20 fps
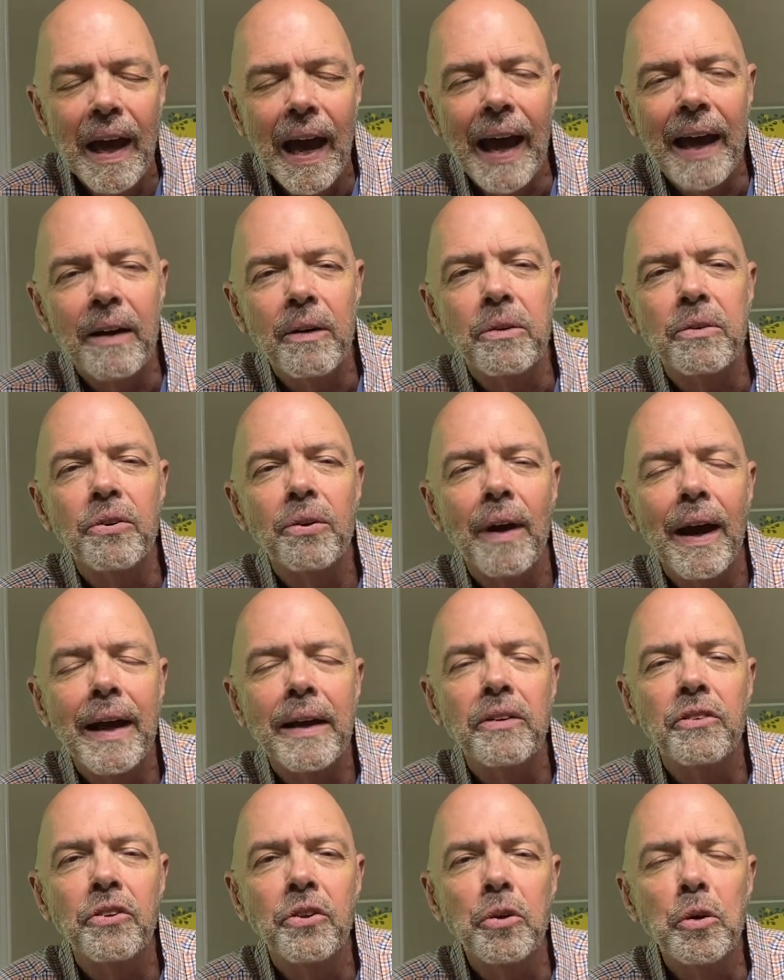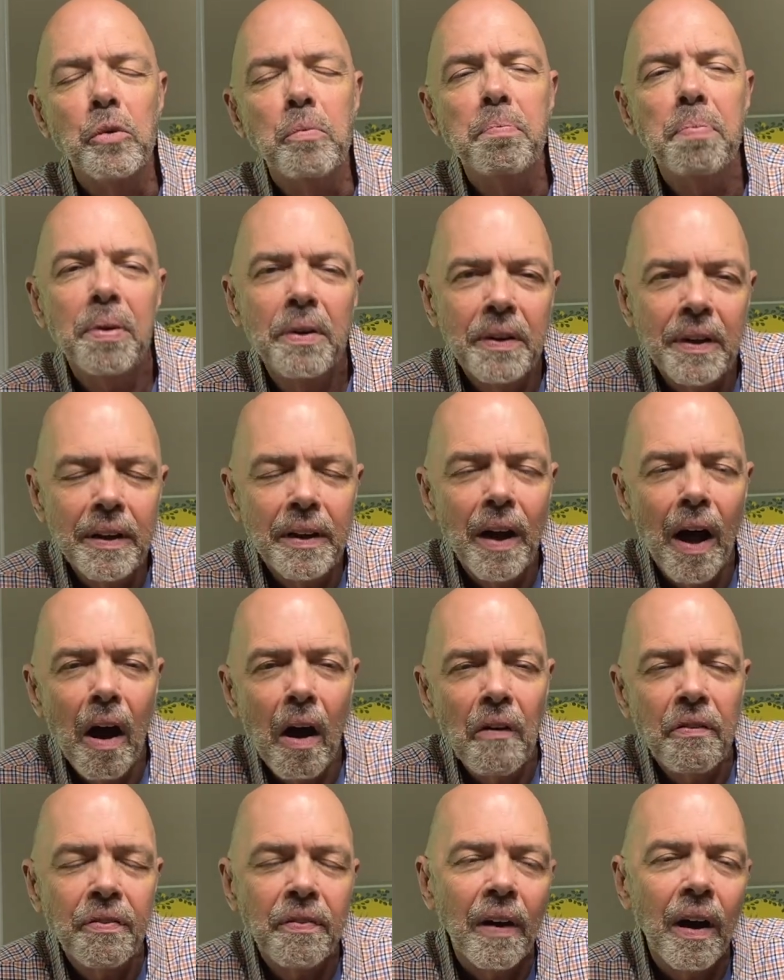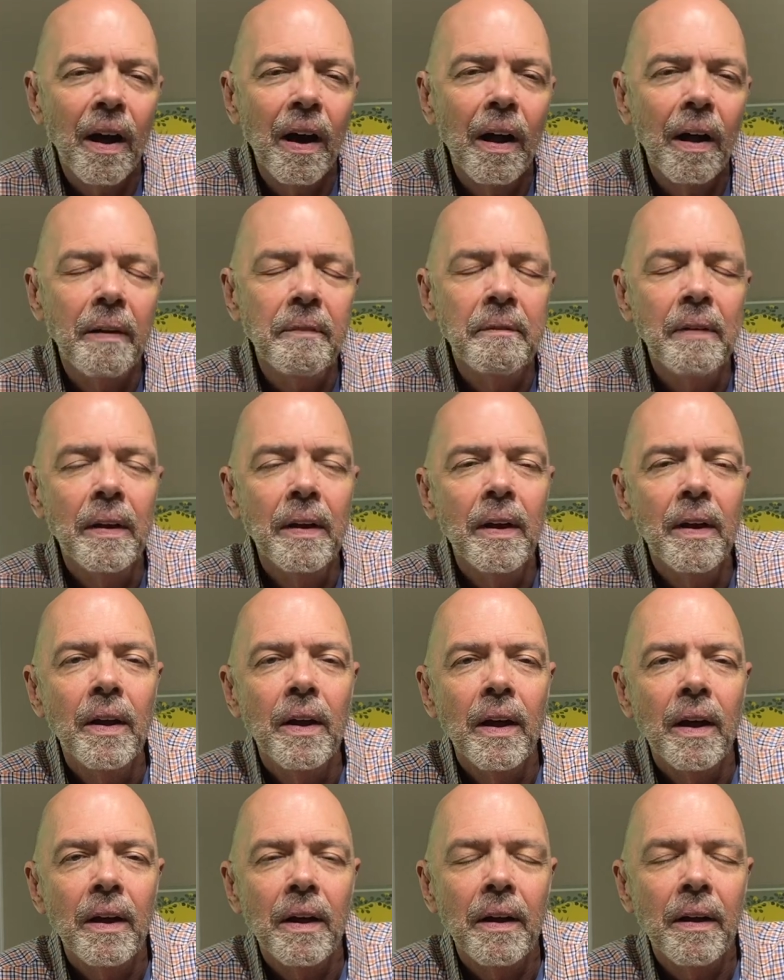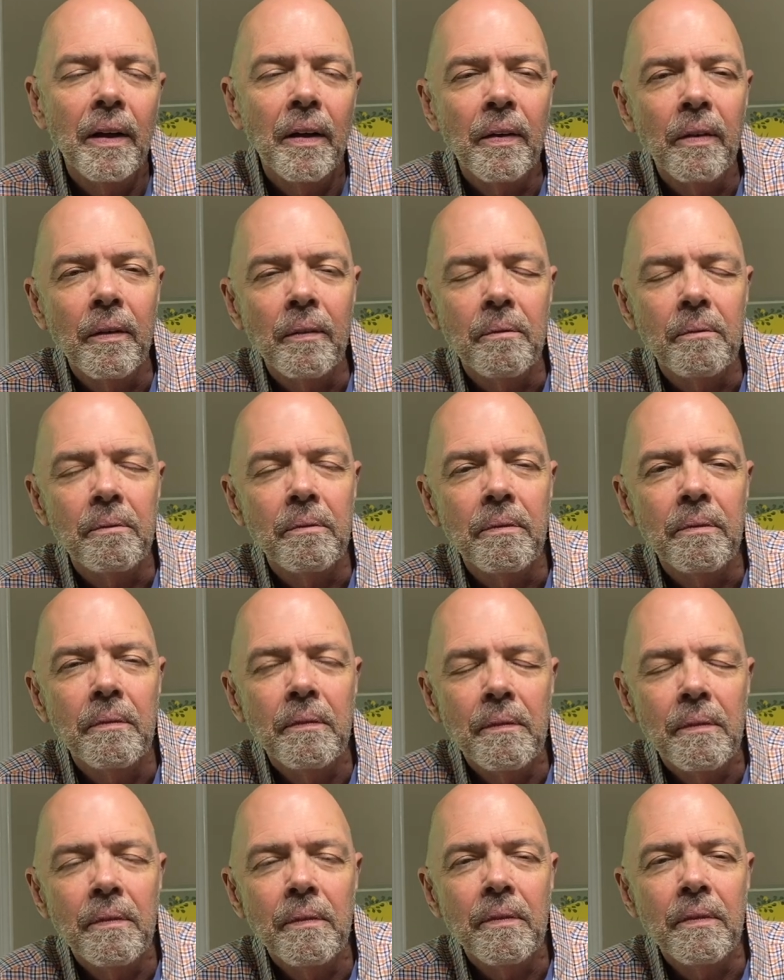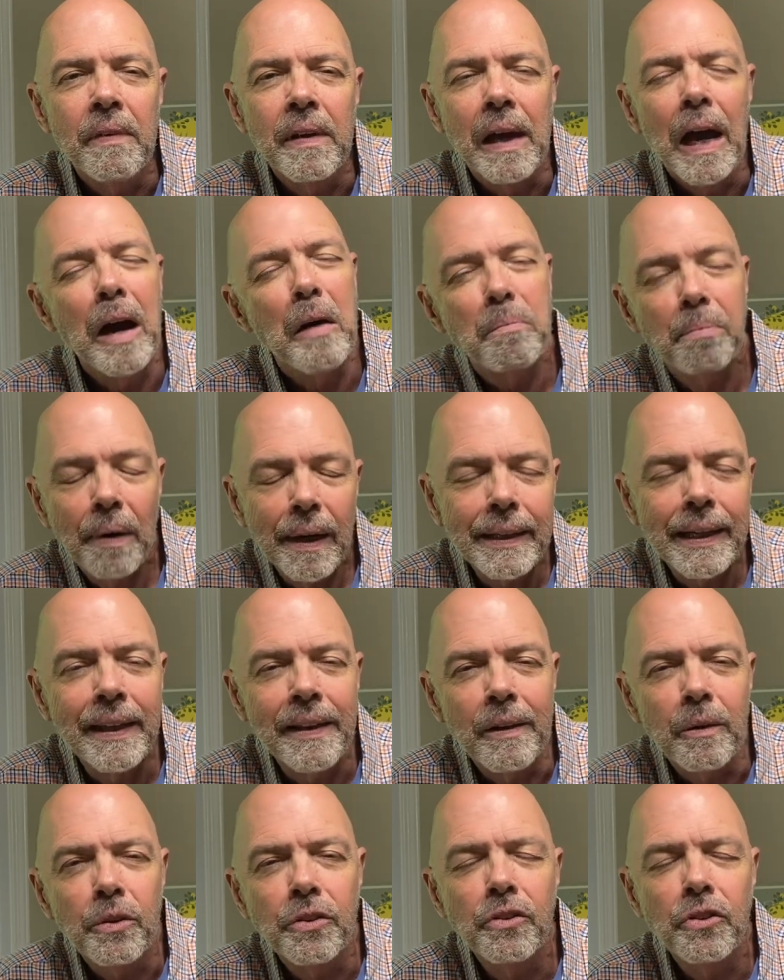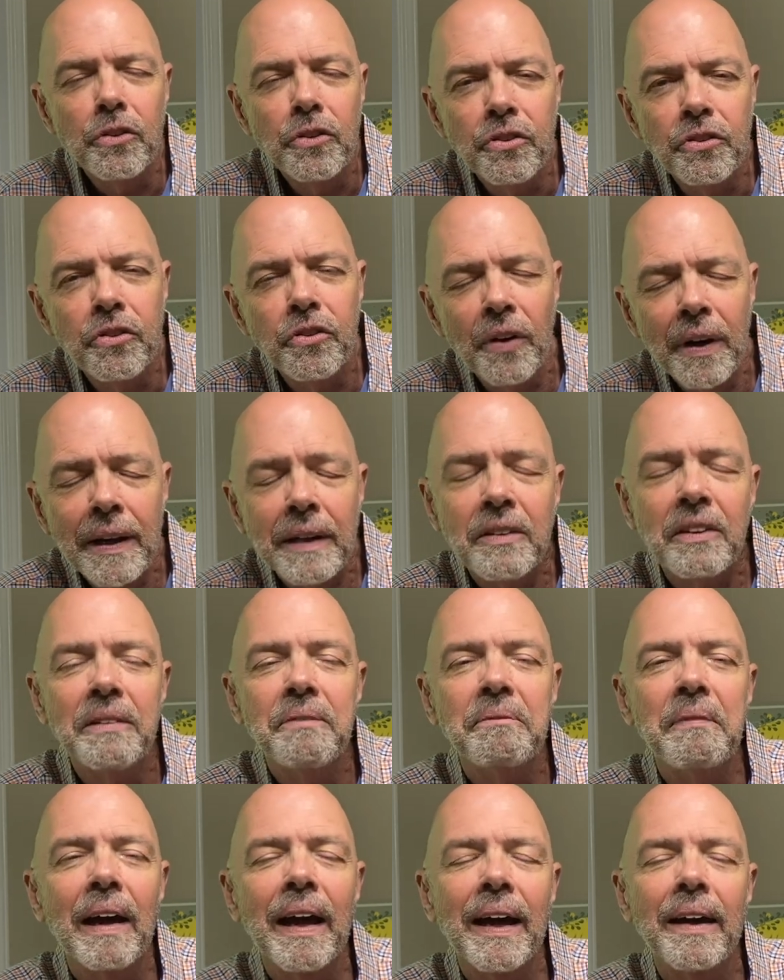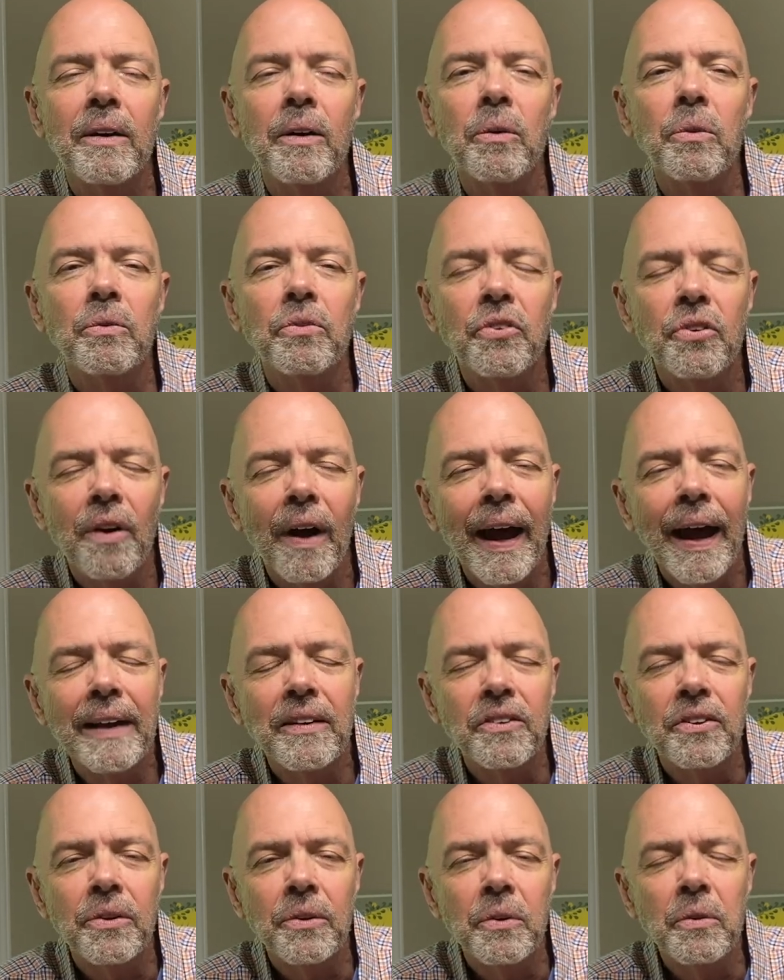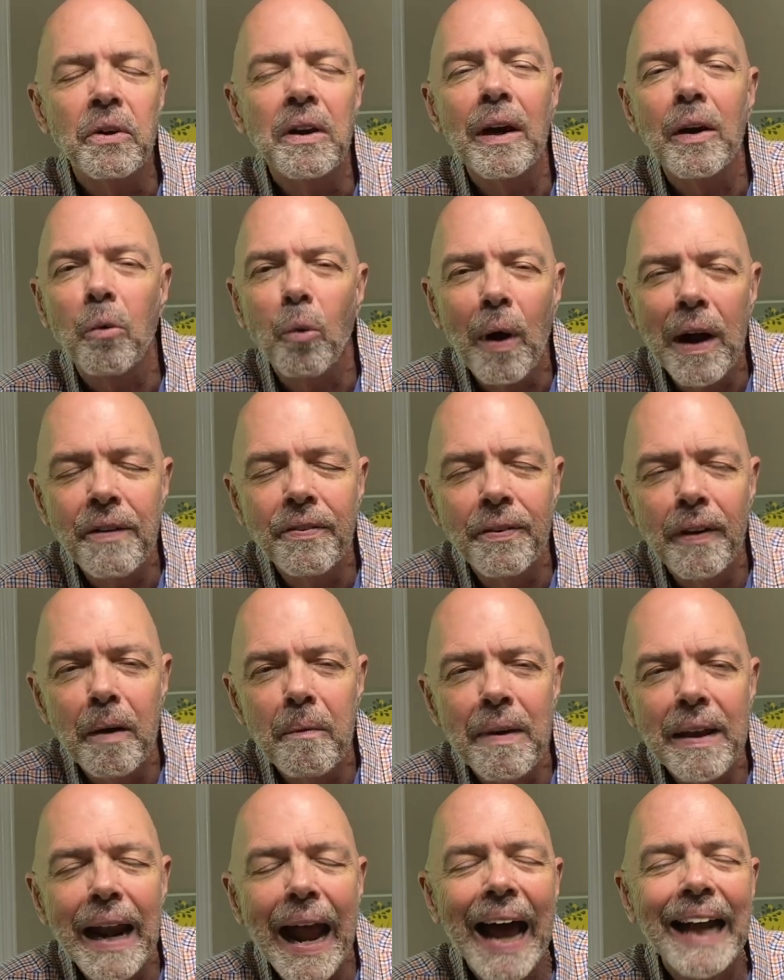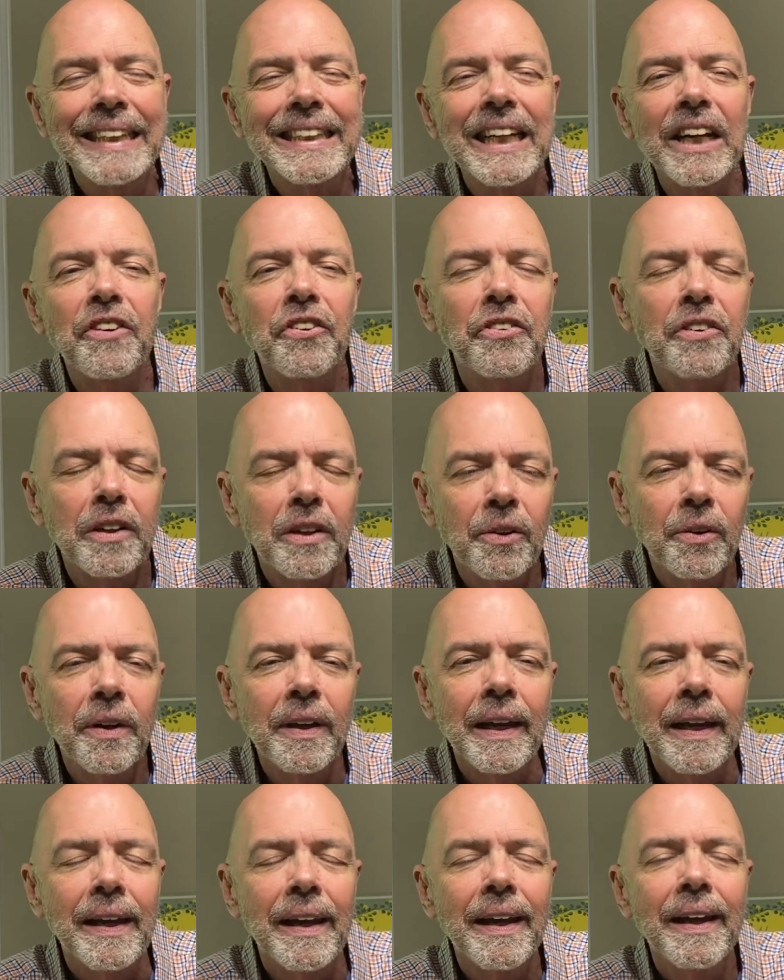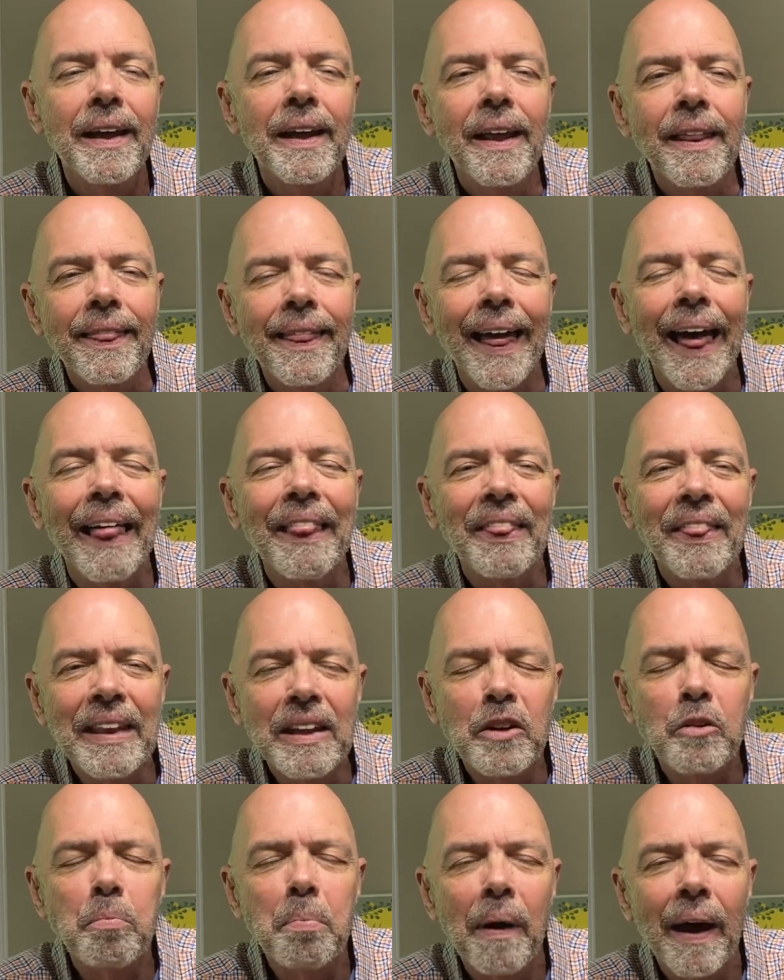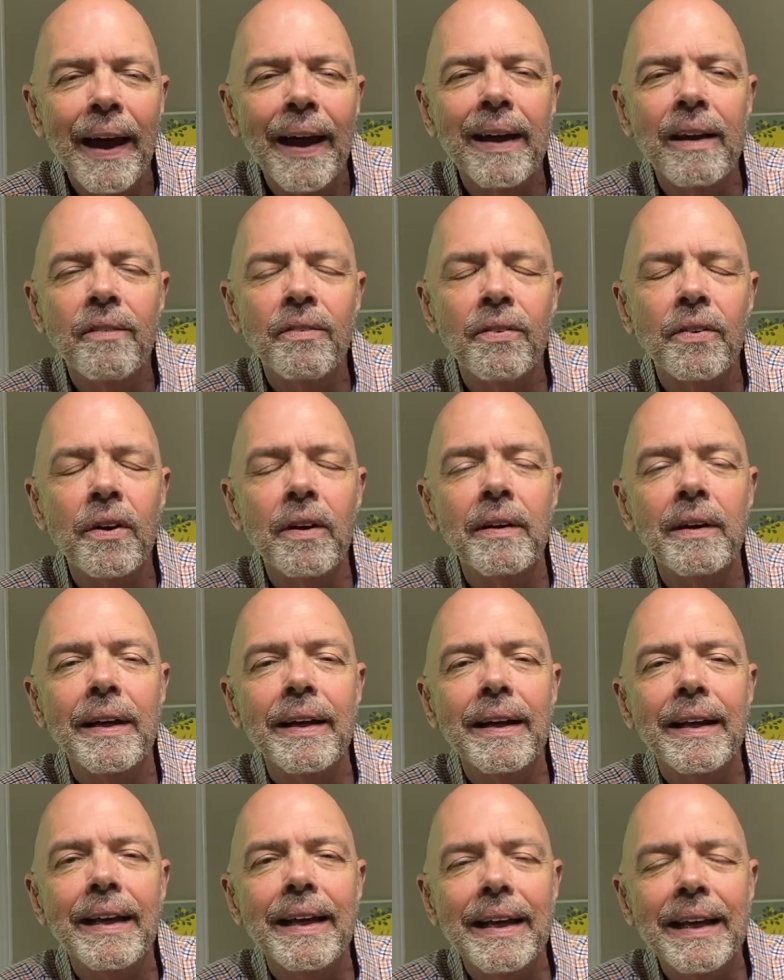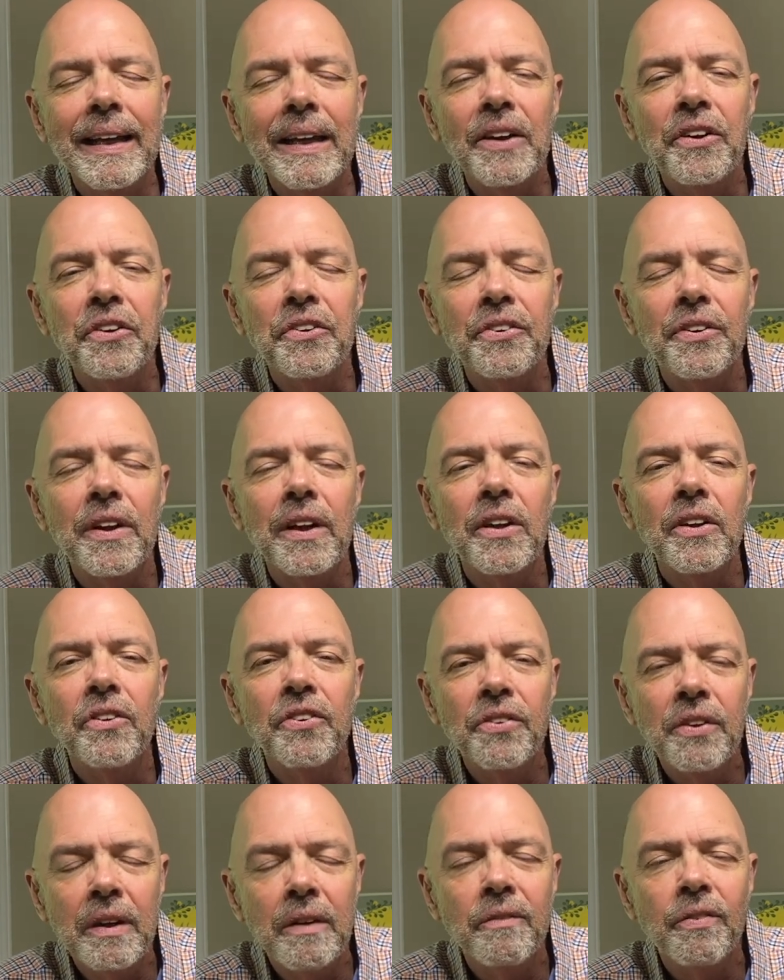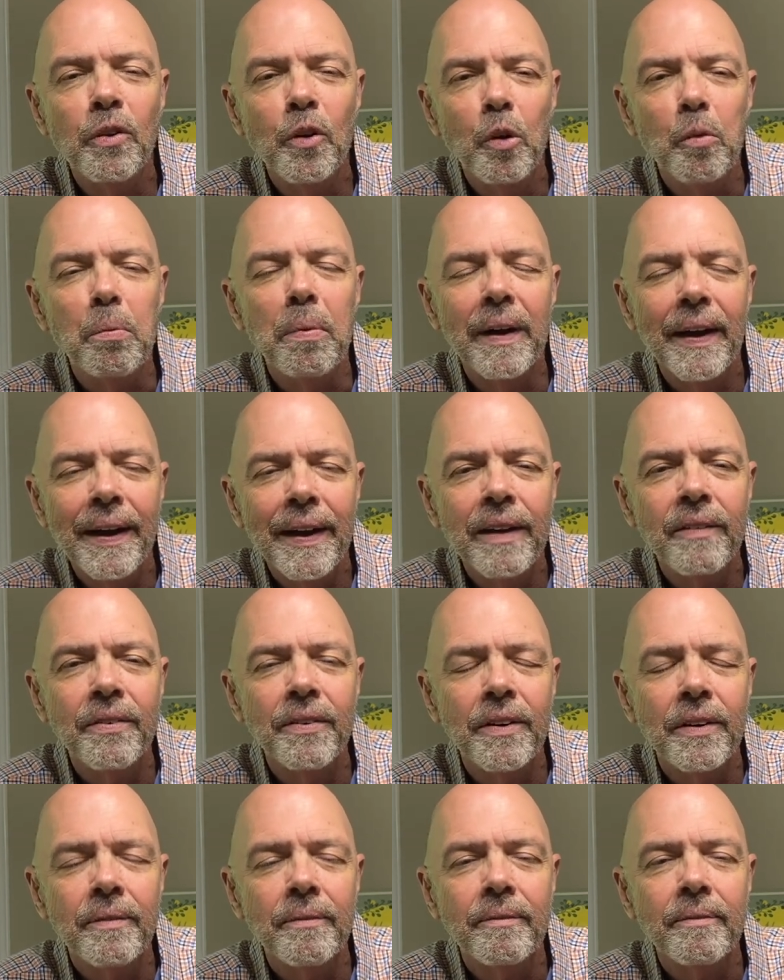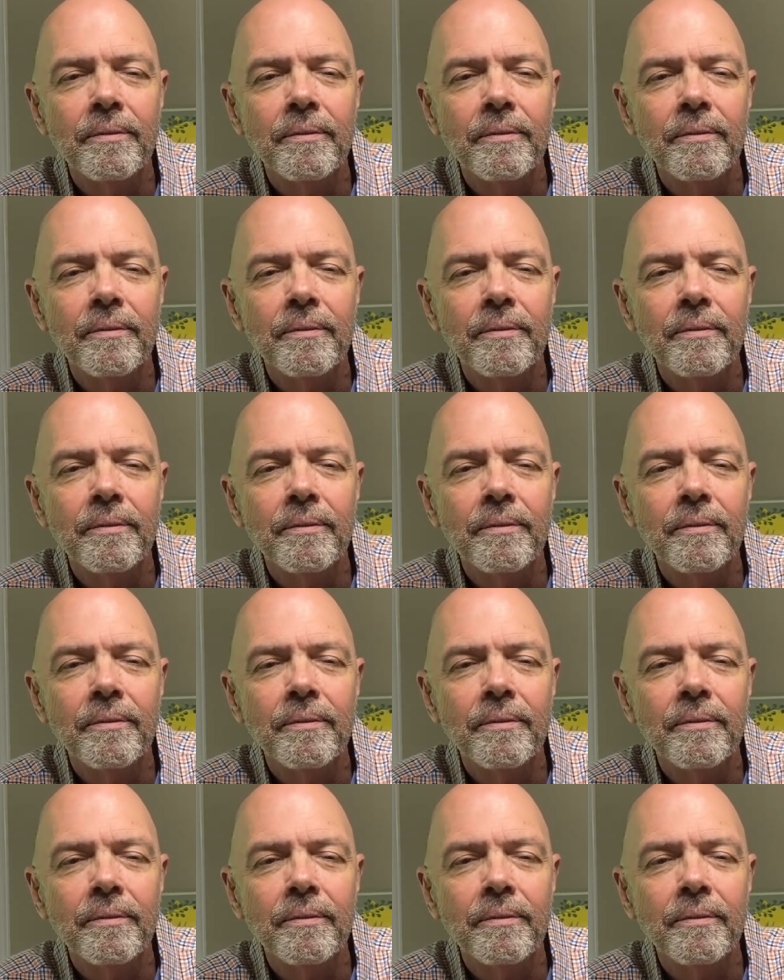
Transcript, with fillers: I don't try to put it off on um, the upbringing that was too strict. I don't try to get away from it. I just agree that this behavior is sinful behavior.